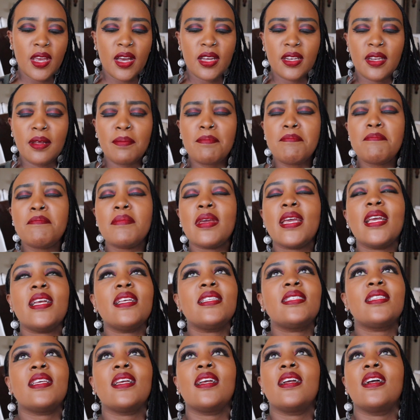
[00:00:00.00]
an
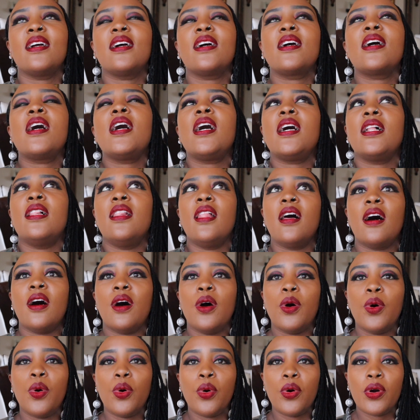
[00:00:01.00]
amazing
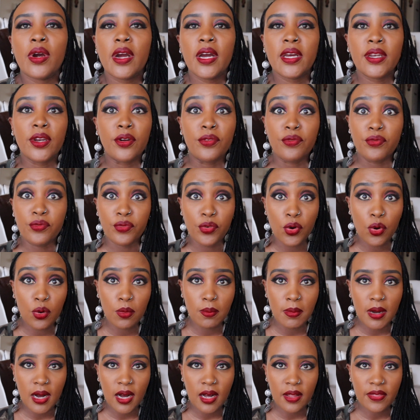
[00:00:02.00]
color or an
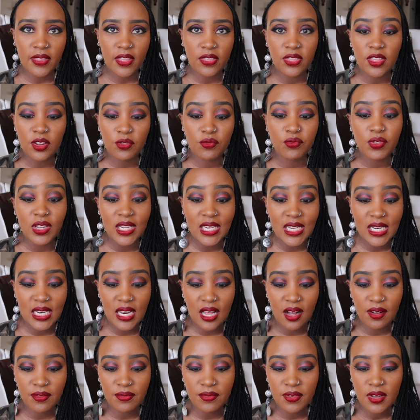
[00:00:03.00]
aroma that they really
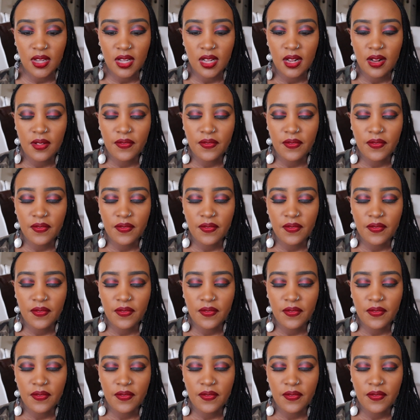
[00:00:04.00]
love,